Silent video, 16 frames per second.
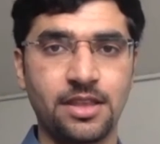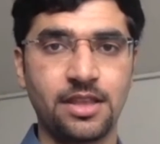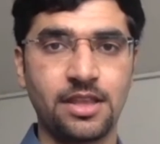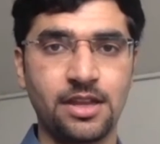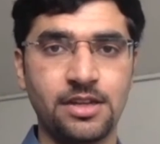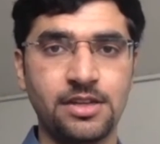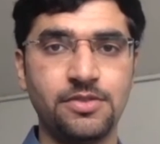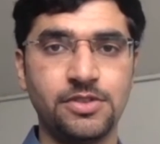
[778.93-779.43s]

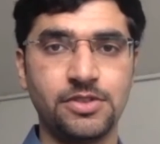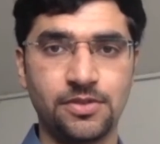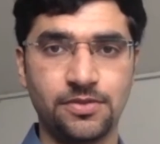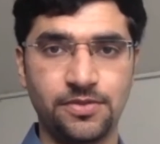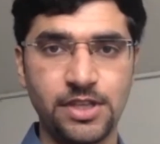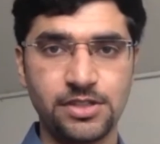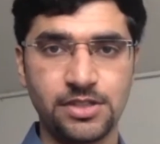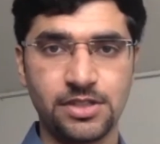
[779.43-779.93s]
individual
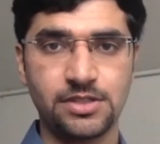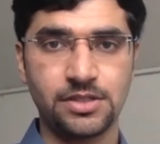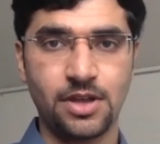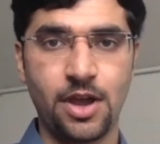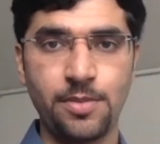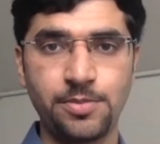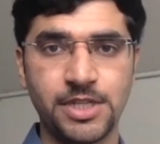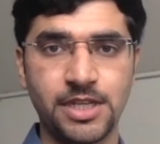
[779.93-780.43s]
features
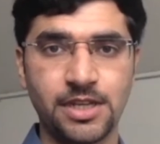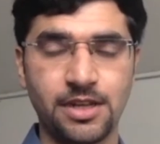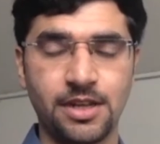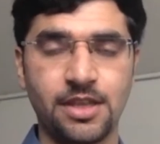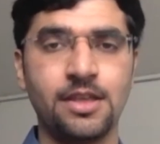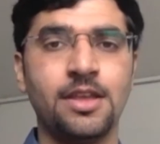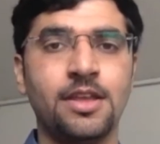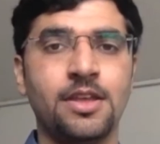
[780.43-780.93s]

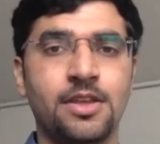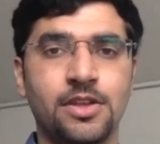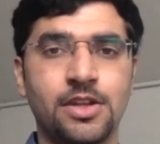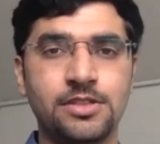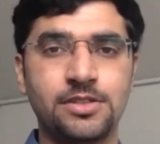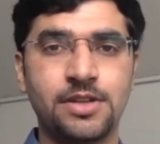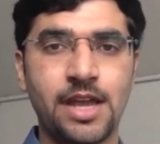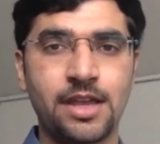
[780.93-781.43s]
optically, you're
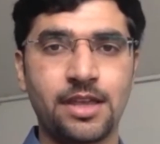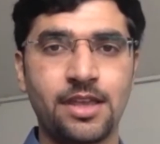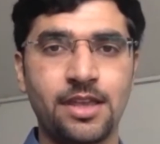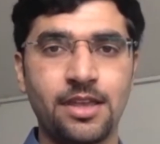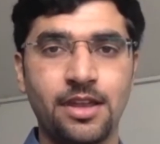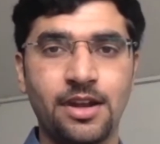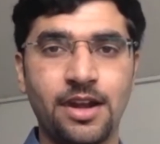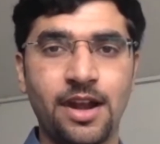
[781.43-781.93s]
tracking
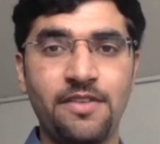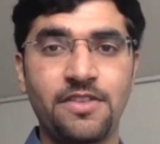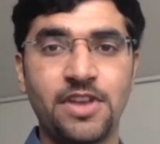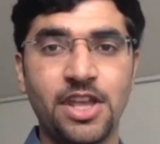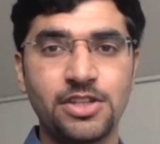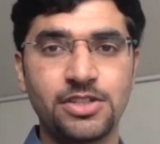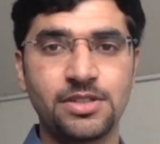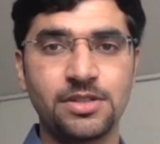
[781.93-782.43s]

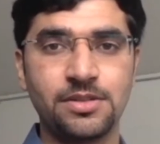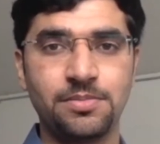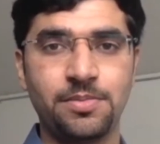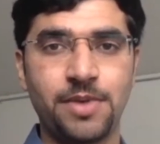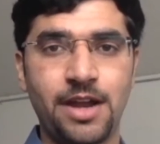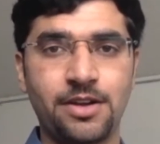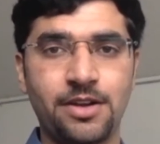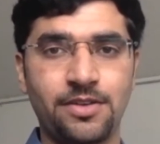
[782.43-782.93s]
gravitational
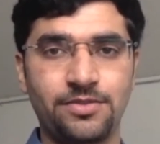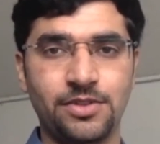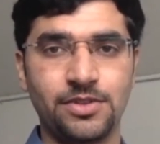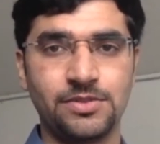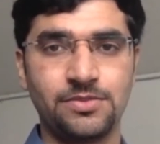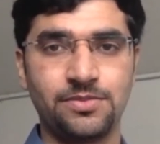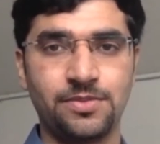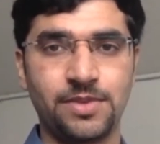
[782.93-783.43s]
part of
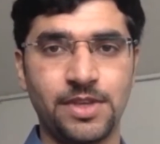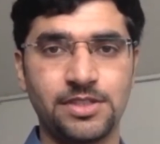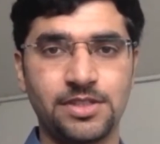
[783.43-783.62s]
those features,